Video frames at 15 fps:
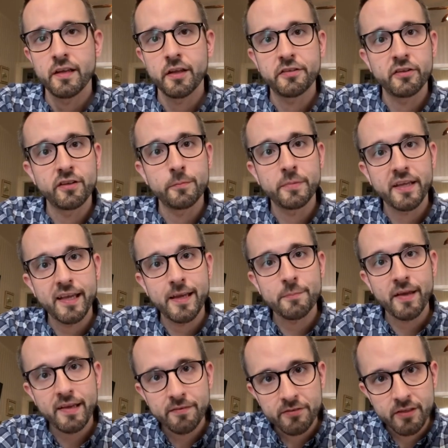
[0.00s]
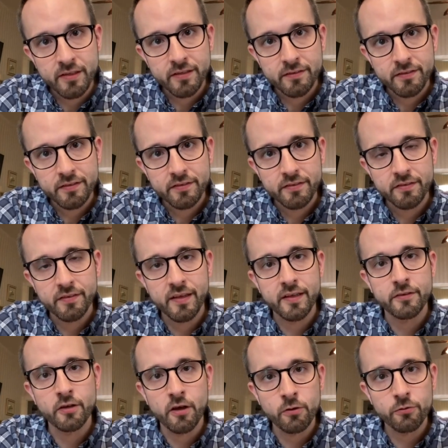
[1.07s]
until it became evident
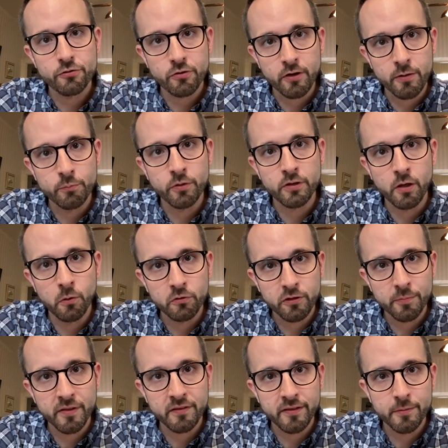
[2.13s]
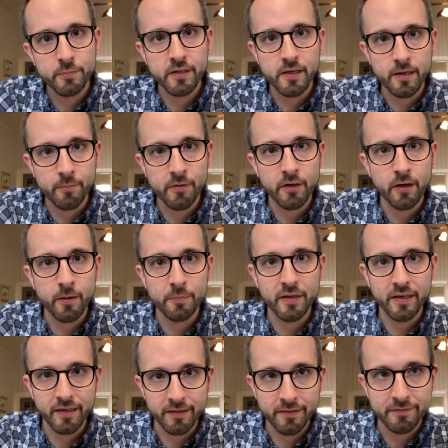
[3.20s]
that Donald Trump would ultimately become the
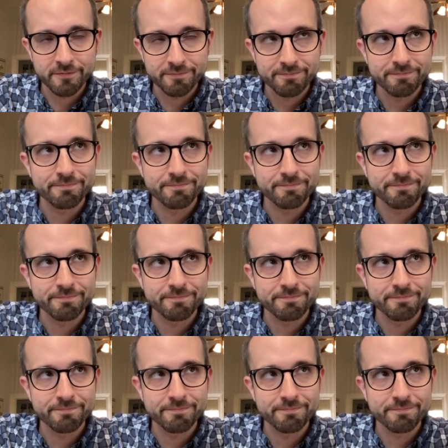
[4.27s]
nominee.